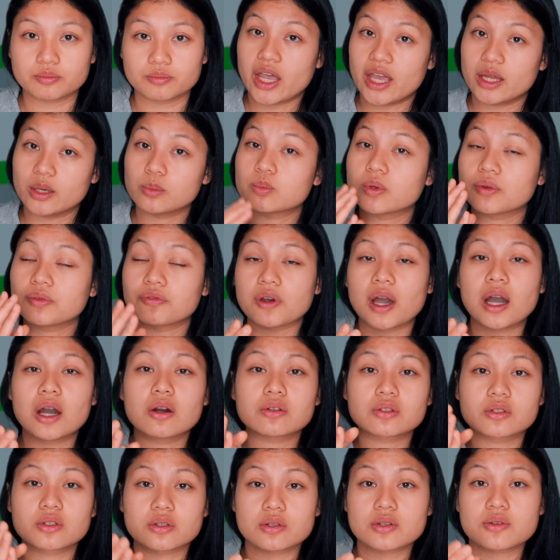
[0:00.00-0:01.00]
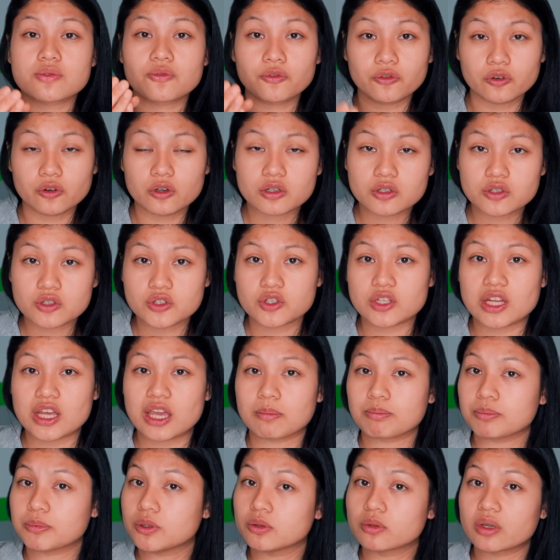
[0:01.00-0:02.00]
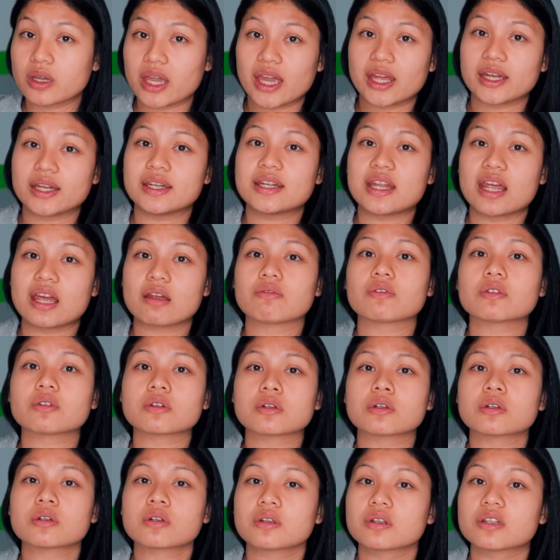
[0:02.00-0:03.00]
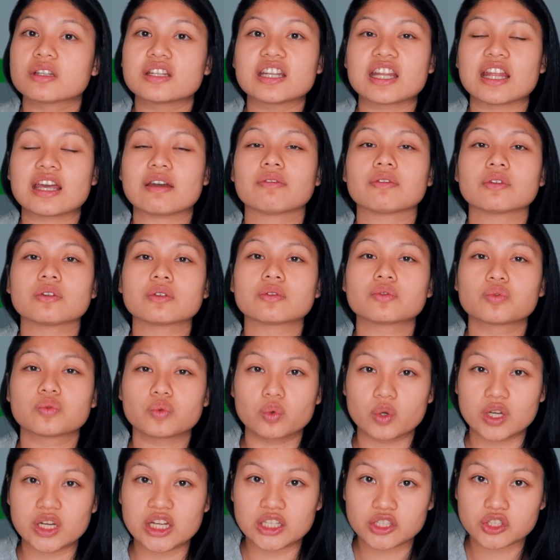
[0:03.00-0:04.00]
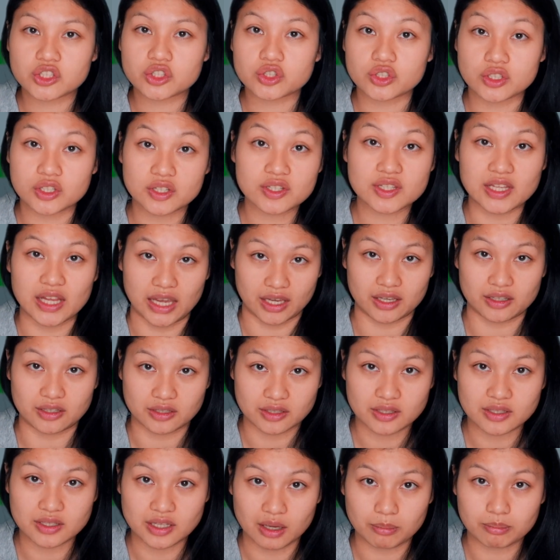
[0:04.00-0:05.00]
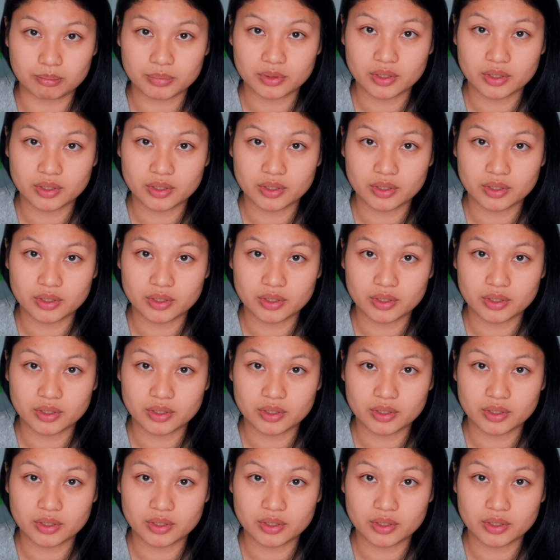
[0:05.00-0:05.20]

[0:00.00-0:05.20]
And without this first step, you can never, never reach the second step,